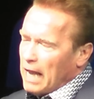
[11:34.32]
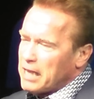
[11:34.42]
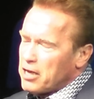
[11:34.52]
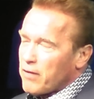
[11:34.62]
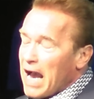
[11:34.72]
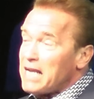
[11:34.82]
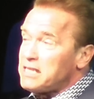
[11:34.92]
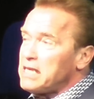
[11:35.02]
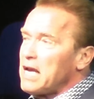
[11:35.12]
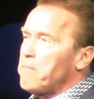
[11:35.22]
and then
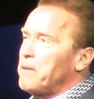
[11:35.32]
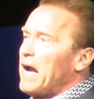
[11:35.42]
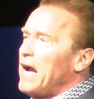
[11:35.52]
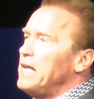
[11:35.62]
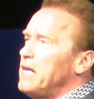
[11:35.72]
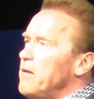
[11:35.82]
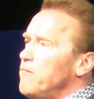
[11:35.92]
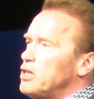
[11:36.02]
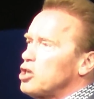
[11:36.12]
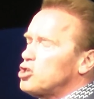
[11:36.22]
rising up behind
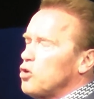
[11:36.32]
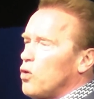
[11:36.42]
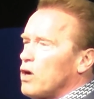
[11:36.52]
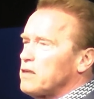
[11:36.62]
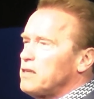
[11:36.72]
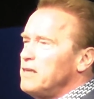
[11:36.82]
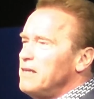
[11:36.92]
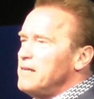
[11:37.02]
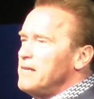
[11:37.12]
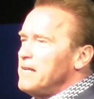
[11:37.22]
him with a sword
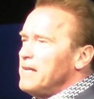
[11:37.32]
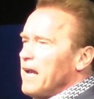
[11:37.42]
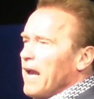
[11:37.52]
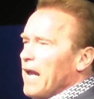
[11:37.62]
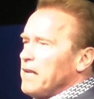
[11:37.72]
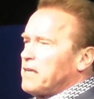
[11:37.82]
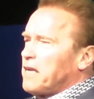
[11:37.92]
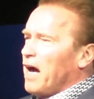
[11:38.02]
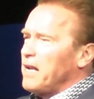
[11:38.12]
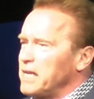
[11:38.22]
and
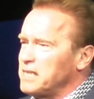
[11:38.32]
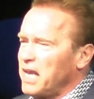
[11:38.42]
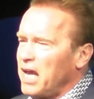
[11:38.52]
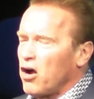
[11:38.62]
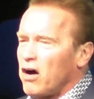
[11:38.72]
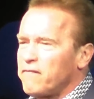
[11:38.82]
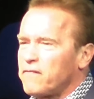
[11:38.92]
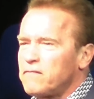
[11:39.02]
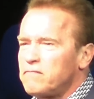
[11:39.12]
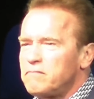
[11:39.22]
cutting his head off.
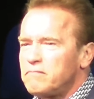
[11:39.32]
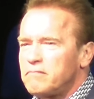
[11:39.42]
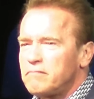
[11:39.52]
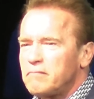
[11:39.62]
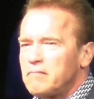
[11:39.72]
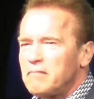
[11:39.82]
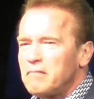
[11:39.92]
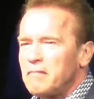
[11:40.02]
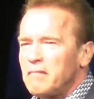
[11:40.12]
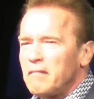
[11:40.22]

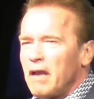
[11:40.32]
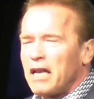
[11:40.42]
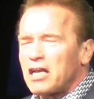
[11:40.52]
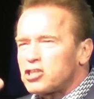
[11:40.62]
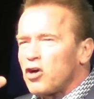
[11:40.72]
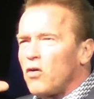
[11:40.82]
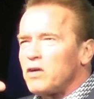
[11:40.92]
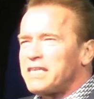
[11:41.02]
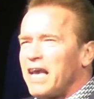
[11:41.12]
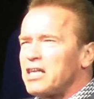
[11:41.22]
And I
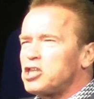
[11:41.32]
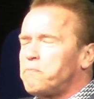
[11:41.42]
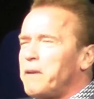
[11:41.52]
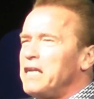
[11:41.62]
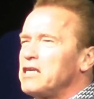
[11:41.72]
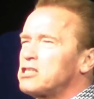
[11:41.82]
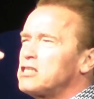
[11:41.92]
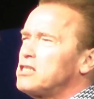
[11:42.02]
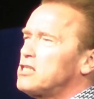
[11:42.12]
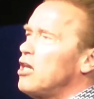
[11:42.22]
saw his head spinning in
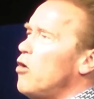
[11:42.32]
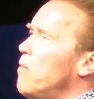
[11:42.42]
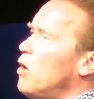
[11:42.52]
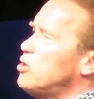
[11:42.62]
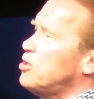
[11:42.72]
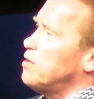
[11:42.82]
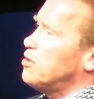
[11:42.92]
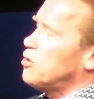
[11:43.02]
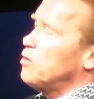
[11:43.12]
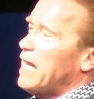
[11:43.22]
slow
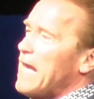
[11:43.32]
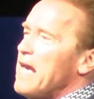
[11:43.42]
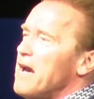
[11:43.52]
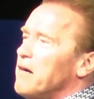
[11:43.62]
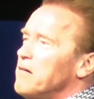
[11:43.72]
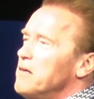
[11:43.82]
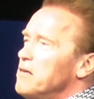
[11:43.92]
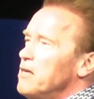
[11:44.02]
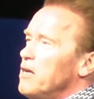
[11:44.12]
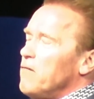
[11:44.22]
motion through the air
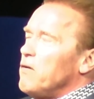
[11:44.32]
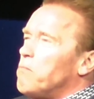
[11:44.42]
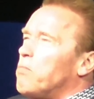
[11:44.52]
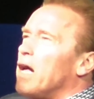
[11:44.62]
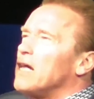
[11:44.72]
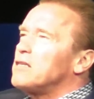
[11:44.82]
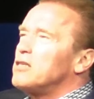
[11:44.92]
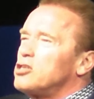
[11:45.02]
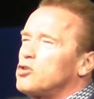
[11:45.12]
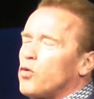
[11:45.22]
with blood
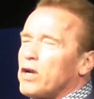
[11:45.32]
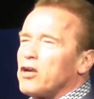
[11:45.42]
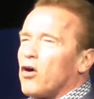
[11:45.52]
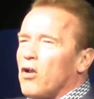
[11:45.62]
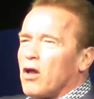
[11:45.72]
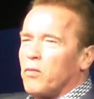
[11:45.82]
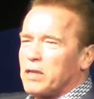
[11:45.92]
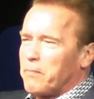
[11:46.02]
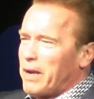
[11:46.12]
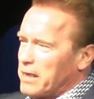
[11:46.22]
squirting all
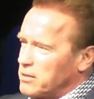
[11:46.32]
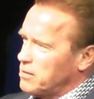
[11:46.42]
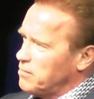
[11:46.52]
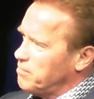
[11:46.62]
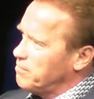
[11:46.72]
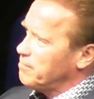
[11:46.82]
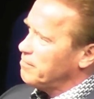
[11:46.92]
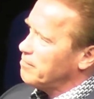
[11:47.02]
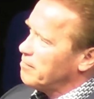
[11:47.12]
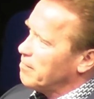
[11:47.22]
over the place.
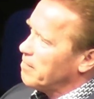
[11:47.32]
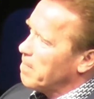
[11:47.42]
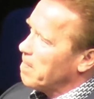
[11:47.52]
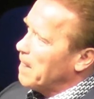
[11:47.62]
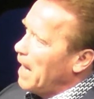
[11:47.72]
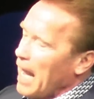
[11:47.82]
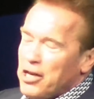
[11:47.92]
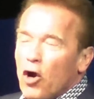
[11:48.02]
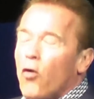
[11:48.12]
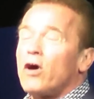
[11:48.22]

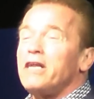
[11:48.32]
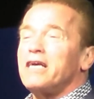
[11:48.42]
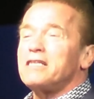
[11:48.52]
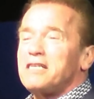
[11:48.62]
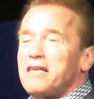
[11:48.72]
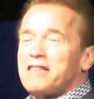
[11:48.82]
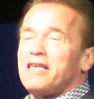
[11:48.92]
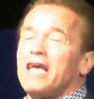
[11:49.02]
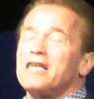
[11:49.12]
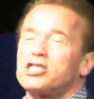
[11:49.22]
And the audience in the
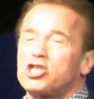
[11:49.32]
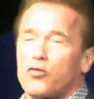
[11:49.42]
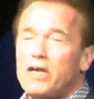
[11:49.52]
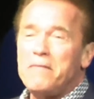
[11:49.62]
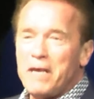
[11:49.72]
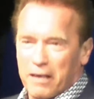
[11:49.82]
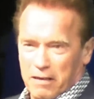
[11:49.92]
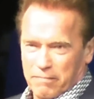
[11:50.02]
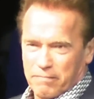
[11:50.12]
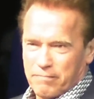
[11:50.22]
theater screaming.